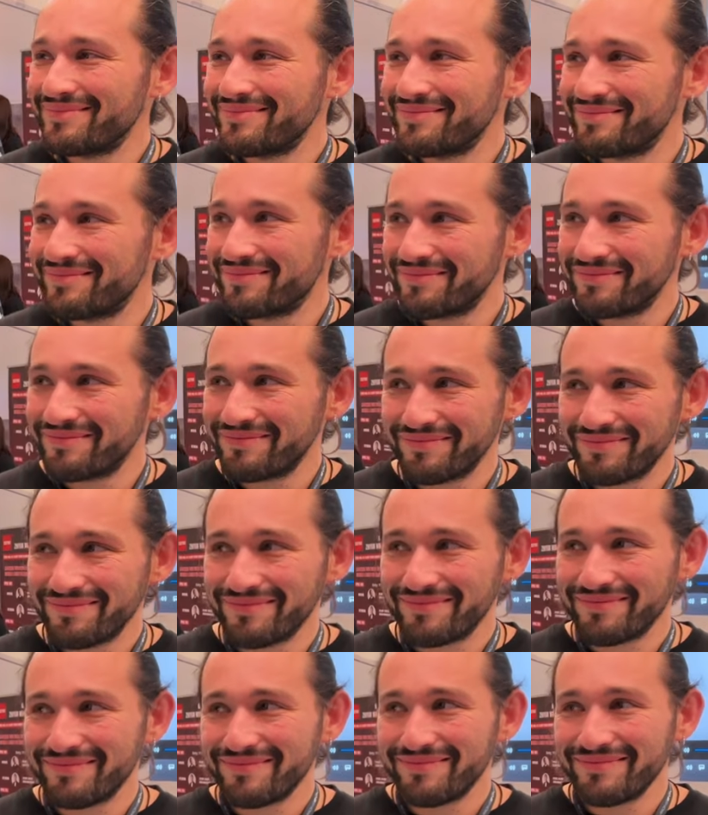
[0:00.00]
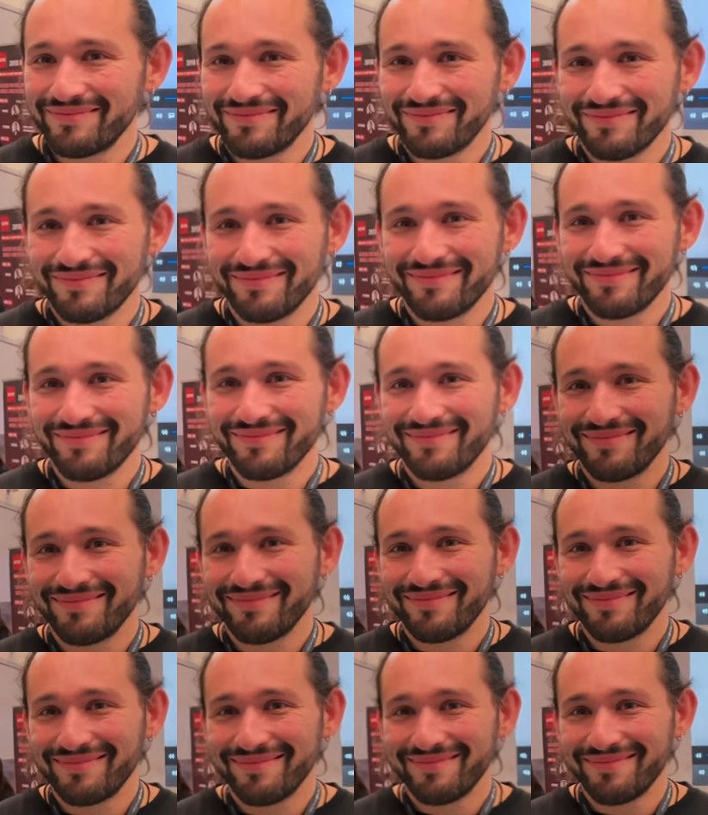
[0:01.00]

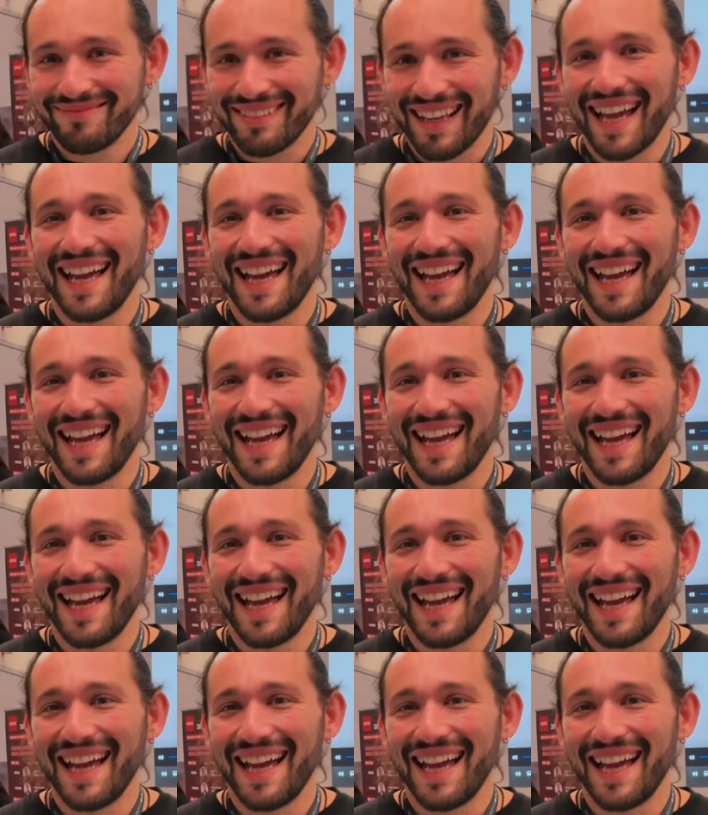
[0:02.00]
No words are spoken by the person on screen.